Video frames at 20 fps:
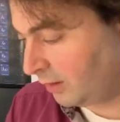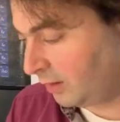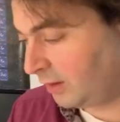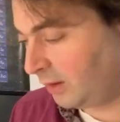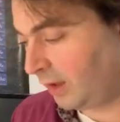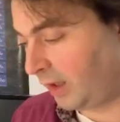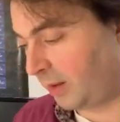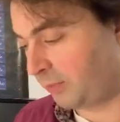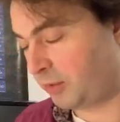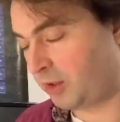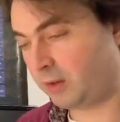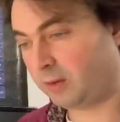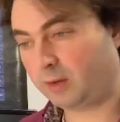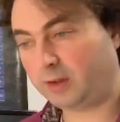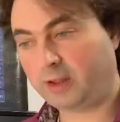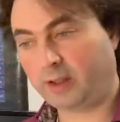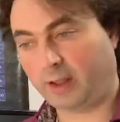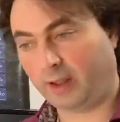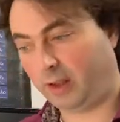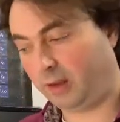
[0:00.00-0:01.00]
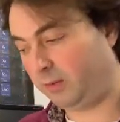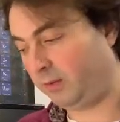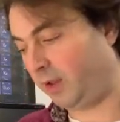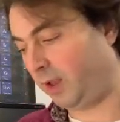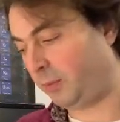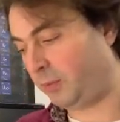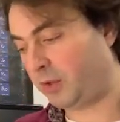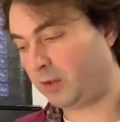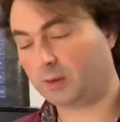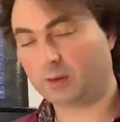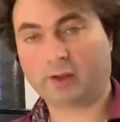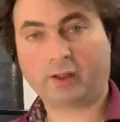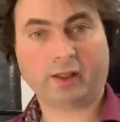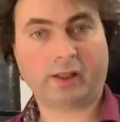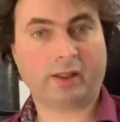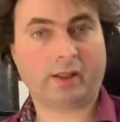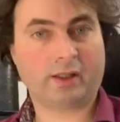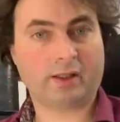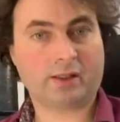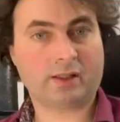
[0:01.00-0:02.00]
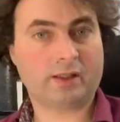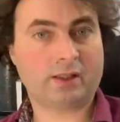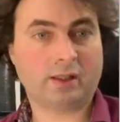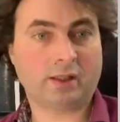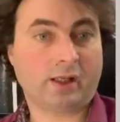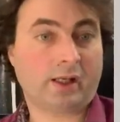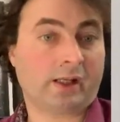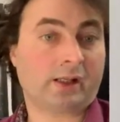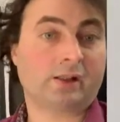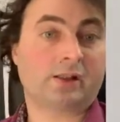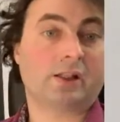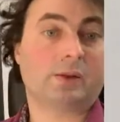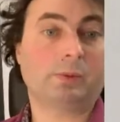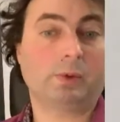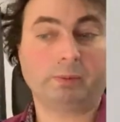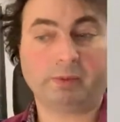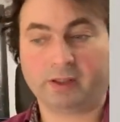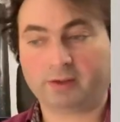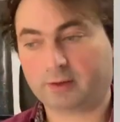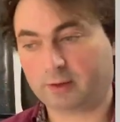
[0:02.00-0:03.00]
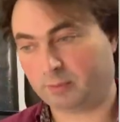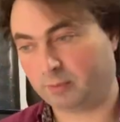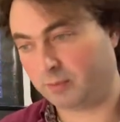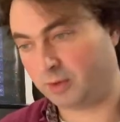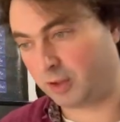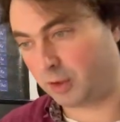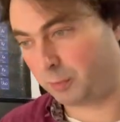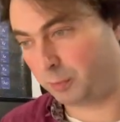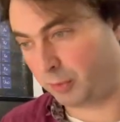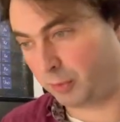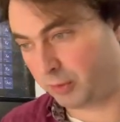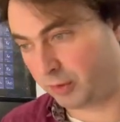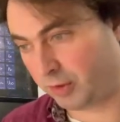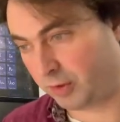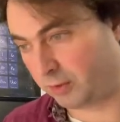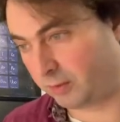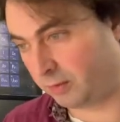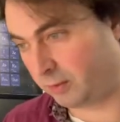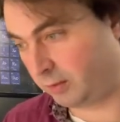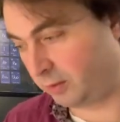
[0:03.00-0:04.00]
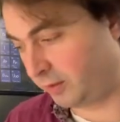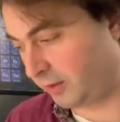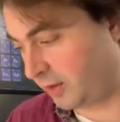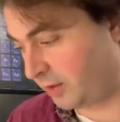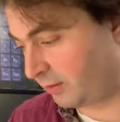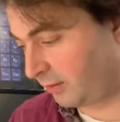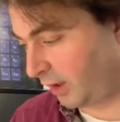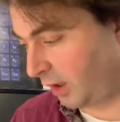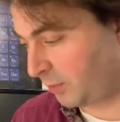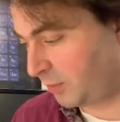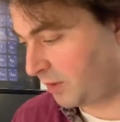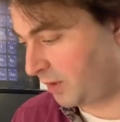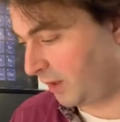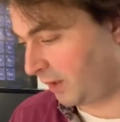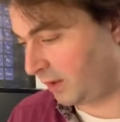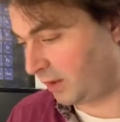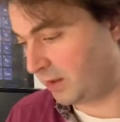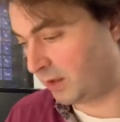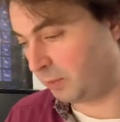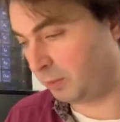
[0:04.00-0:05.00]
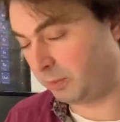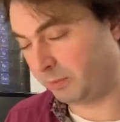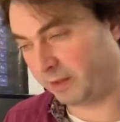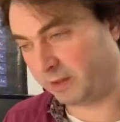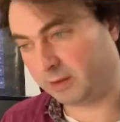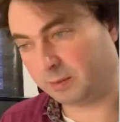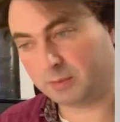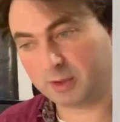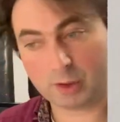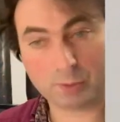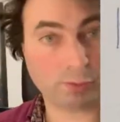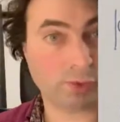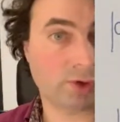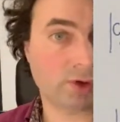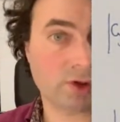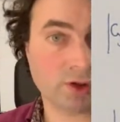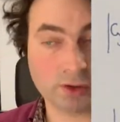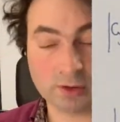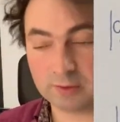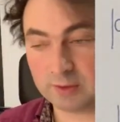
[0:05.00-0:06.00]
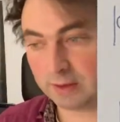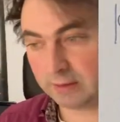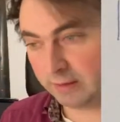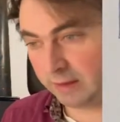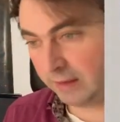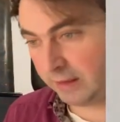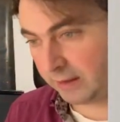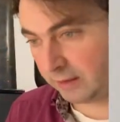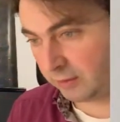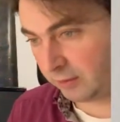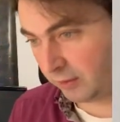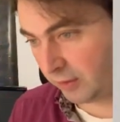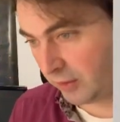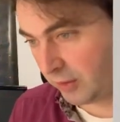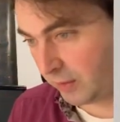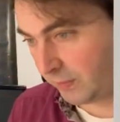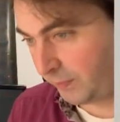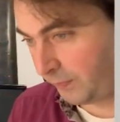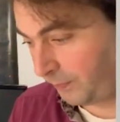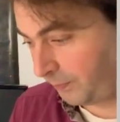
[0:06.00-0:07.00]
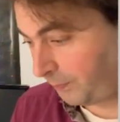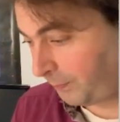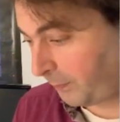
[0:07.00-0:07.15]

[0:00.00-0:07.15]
epsilon k, where epsilon k is the energy momentum dispersion, or describes the energy momentum dispersion of our electrons.